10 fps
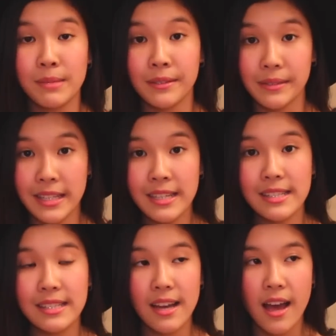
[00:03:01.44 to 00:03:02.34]

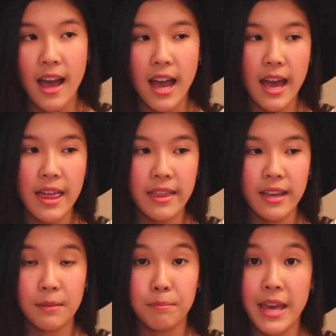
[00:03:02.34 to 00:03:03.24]
Marie's and
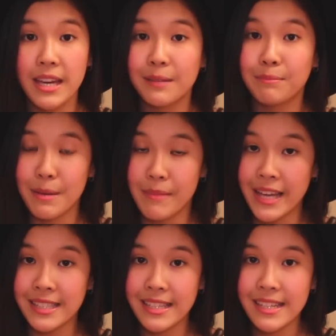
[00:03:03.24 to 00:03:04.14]
then Makeup by
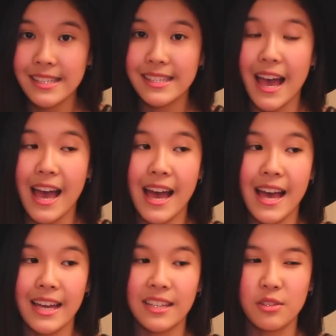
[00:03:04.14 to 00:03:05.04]
Mandy's
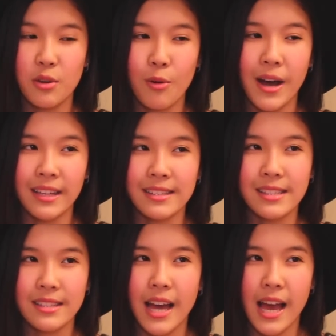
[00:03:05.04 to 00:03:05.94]
and who
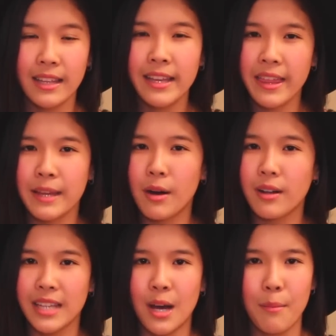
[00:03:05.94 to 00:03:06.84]
else? I'll link them
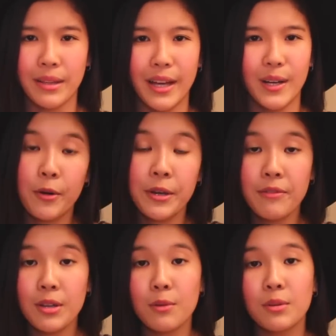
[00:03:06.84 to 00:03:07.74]
all down below. Or
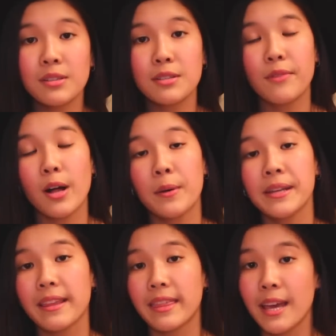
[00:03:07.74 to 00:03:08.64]
if you don't want to follow
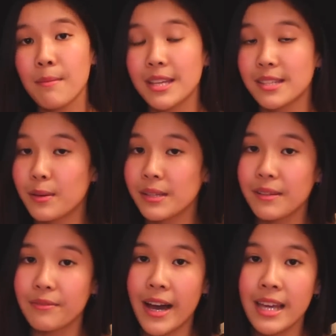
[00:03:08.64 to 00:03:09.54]
any theme, that's
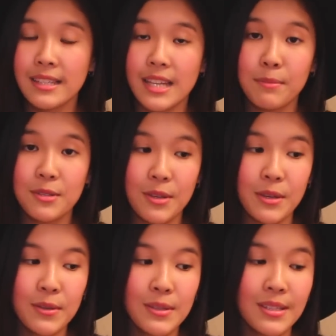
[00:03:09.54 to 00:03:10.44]
totally fine. It's up to
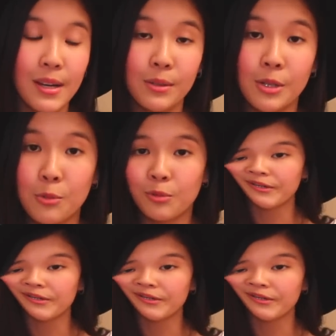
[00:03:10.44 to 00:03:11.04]
you, so don't